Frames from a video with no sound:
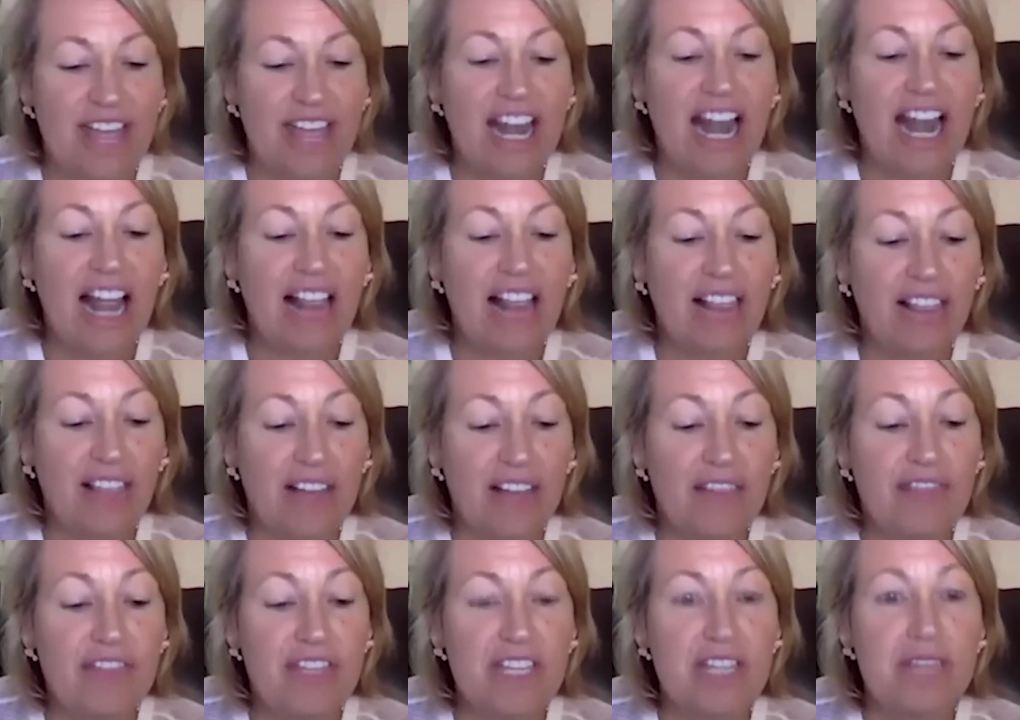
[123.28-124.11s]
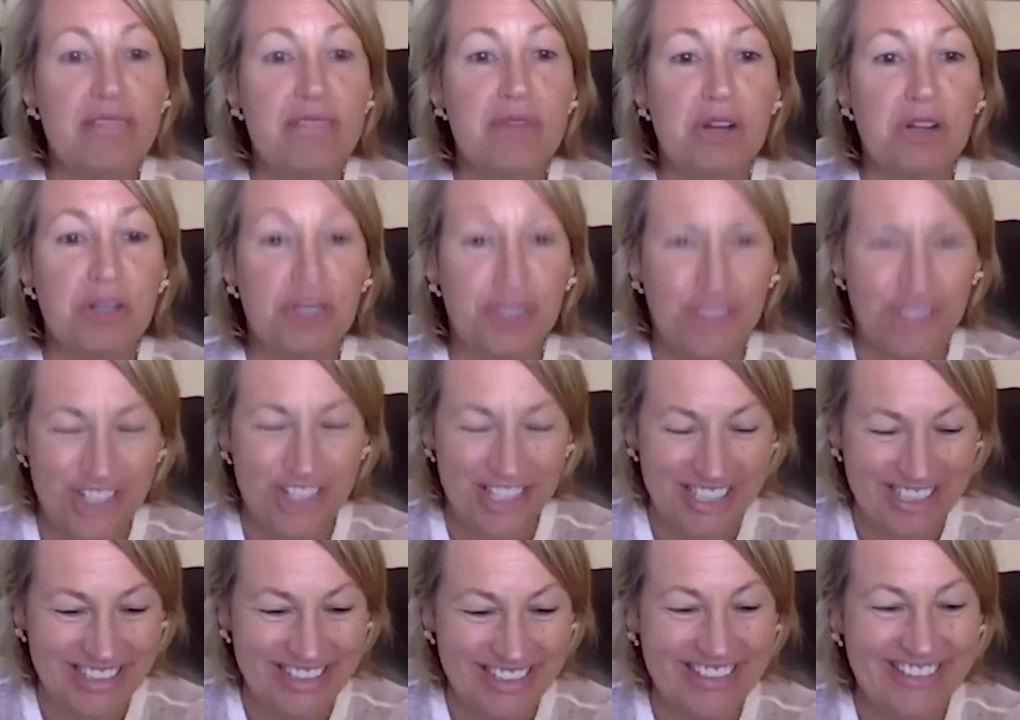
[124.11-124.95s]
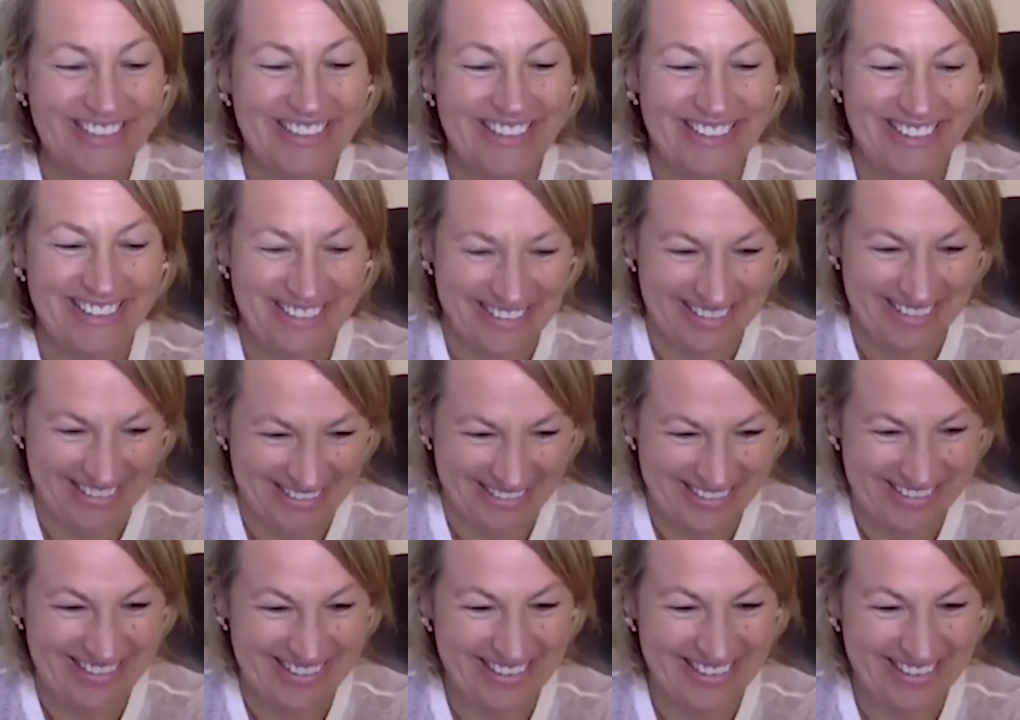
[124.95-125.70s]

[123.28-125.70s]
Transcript: just had to throw that in there. Props to Elizabeth Winkleman.